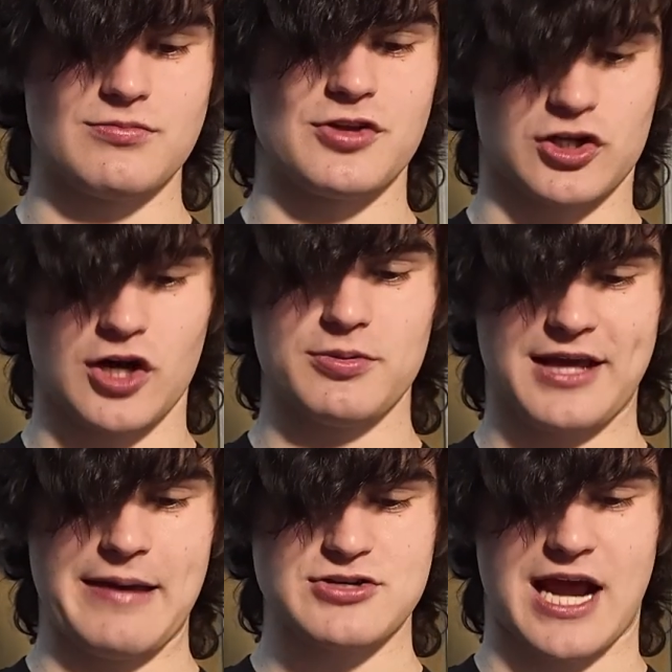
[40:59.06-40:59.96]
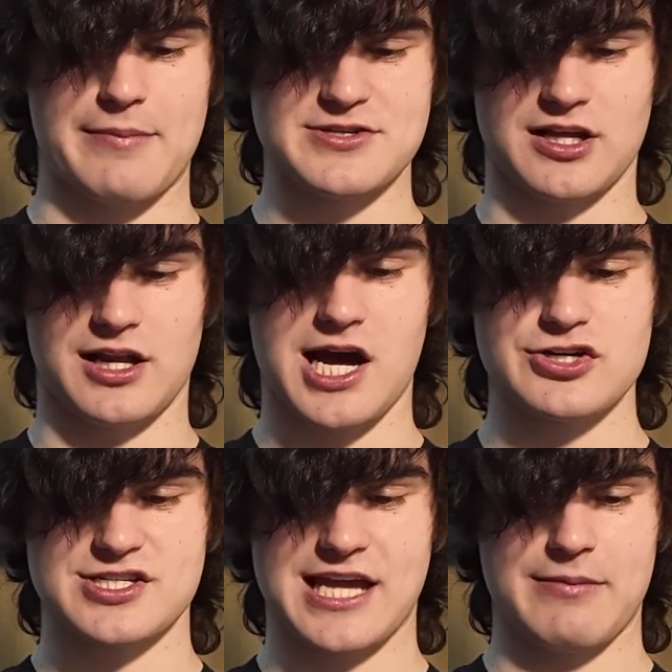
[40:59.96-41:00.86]
The Global Game Jam is the
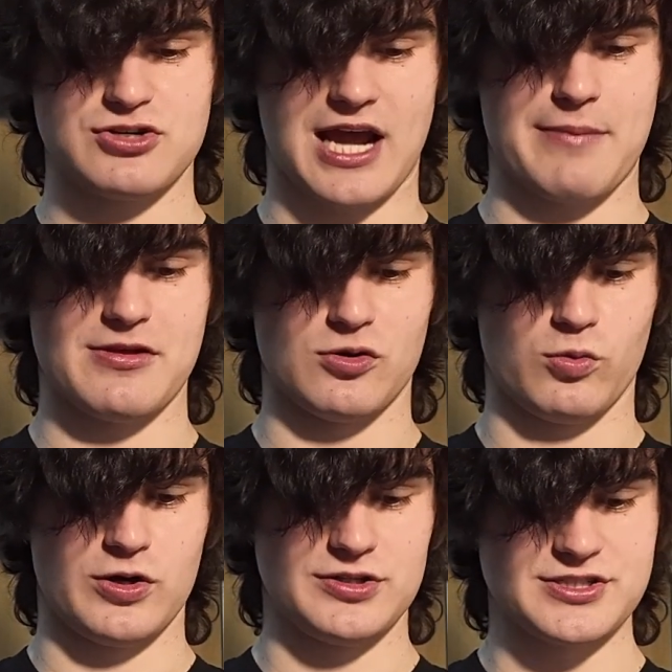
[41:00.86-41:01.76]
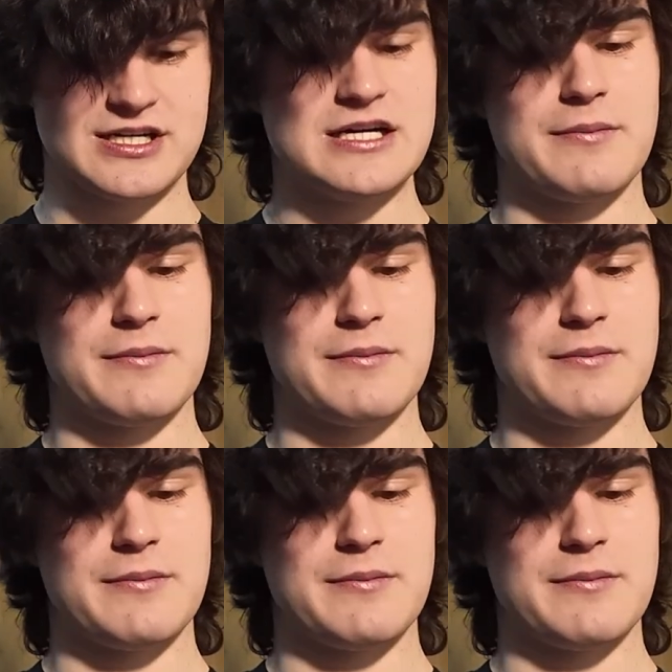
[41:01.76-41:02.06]
largest game jam in the world,